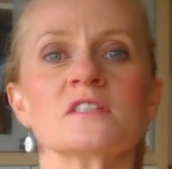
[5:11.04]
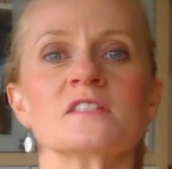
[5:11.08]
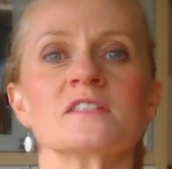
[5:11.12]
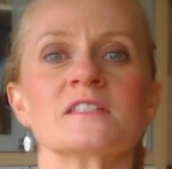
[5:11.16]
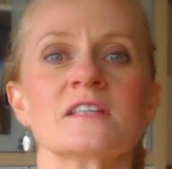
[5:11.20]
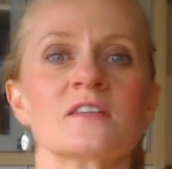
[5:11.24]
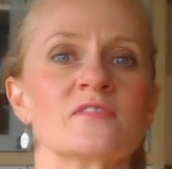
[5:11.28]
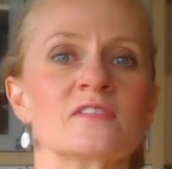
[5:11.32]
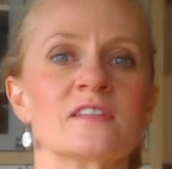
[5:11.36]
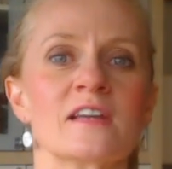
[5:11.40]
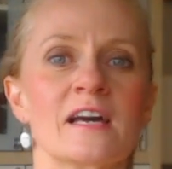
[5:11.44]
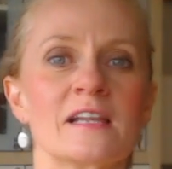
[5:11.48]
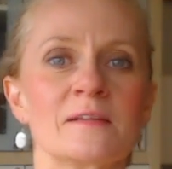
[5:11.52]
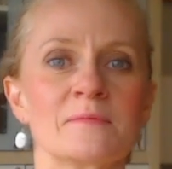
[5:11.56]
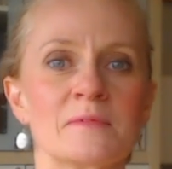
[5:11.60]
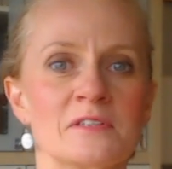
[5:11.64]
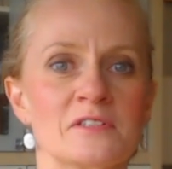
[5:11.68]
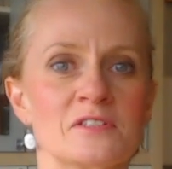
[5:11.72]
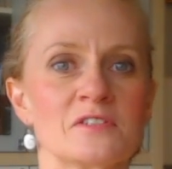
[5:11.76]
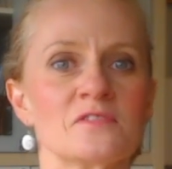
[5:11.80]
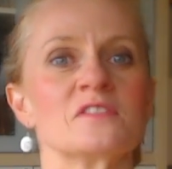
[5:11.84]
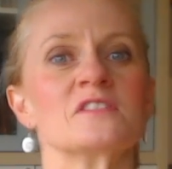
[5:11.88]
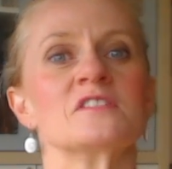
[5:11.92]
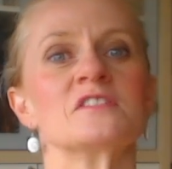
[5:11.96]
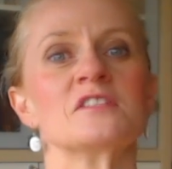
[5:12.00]
are the 7
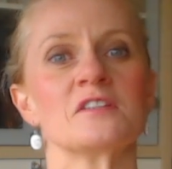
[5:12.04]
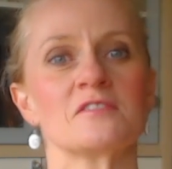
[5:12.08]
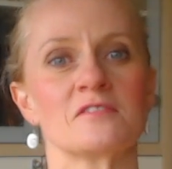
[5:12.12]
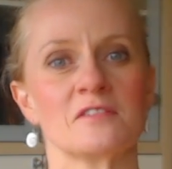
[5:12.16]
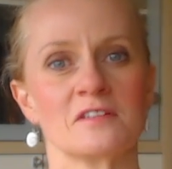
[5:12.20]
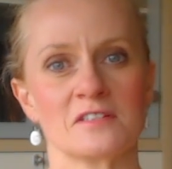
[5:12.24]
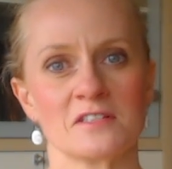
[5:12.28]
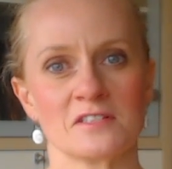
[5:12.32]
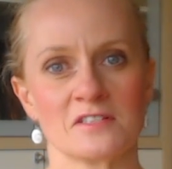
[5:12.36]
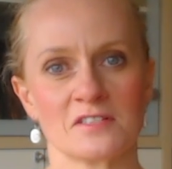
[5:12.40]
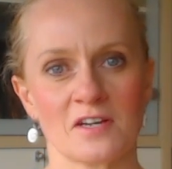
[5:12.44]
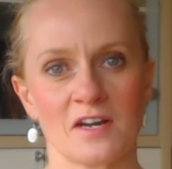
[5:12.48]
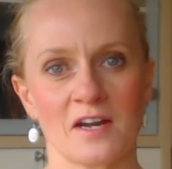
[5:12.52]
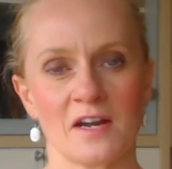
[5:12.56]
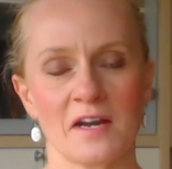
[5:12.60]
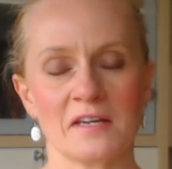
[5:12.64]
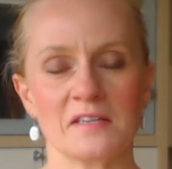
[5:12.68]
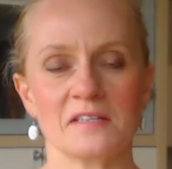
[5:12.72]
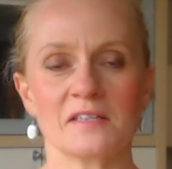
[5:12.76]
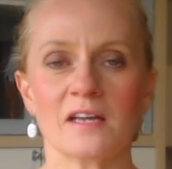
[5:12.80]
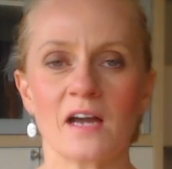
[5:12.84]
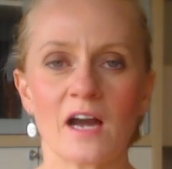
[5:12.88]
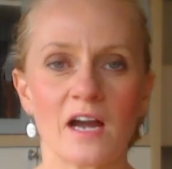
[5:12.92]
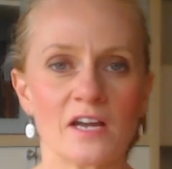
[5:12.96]
elements of interior design.